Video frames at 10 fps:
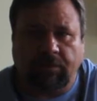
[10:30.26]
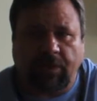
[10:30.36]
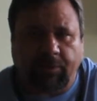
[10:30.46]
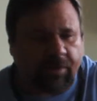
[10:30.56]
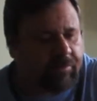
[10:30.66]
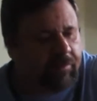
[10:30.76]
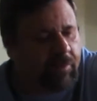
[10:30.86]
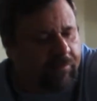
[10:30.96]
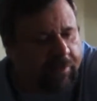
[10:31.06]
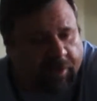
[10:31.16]
Now we're going to
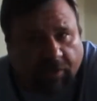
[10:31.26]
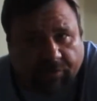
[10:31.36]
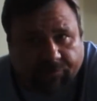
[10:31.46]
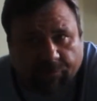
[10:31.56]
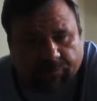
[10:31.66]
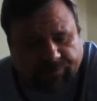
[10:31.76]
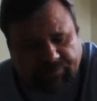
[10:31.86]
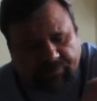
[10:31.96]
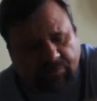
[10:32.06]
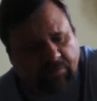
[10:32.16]
remove our canning funnels.